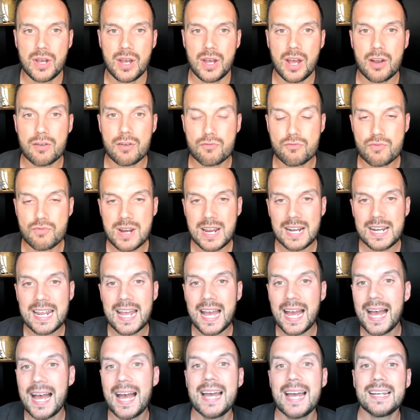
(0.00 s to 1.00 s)
a really
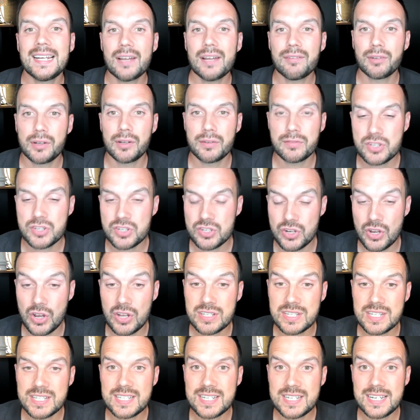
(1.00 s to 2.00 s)
high level of
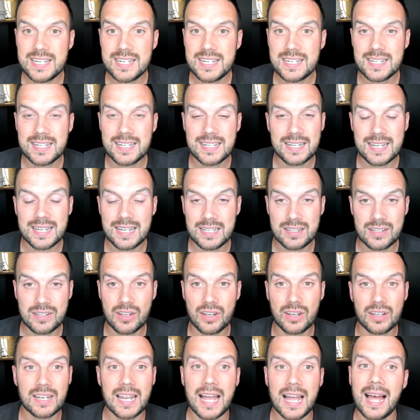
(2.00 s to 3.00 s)
certainty in
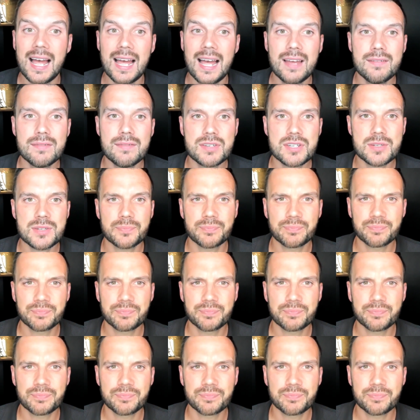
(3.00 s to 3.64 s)
their lives?